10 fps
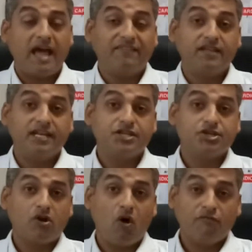and the
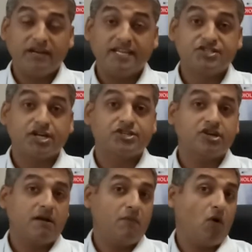nature of any
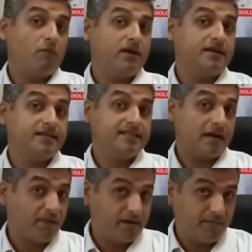structural abnormality
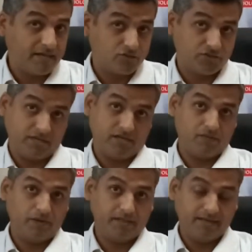that might be
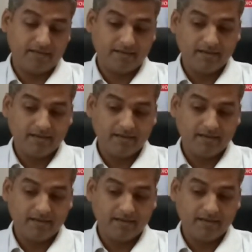associated with it.